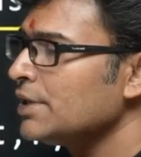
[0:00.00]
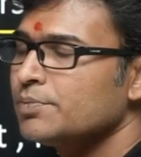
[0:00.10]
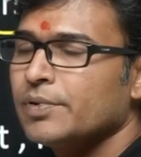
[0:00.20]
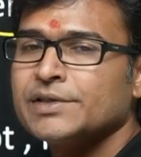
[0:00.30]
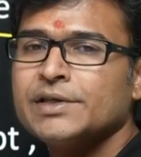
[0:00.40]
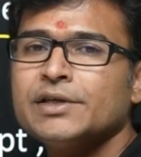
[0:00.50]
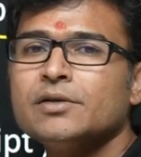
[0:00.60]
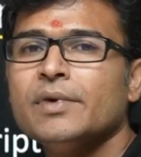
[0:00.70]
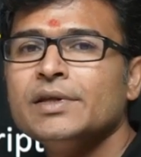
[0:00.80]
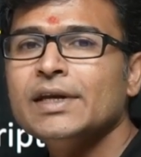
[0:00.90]
is present
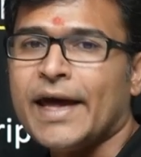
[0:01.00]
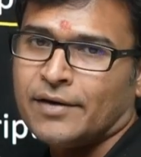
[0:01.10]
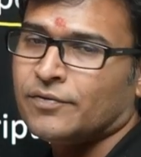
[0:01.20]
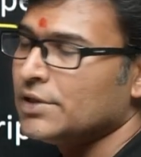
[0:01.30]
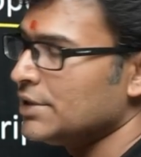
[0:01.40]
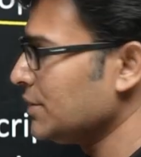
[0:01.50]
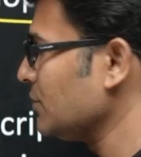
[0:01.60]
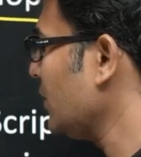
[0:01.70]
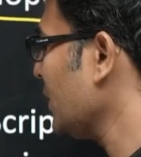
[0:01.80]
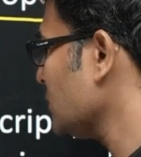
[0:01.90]
in many
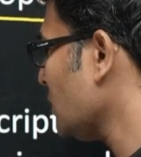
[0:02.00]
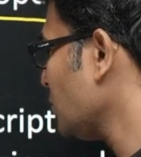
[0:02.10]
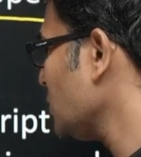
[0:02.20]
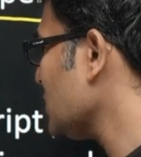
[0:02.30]
languages. For example,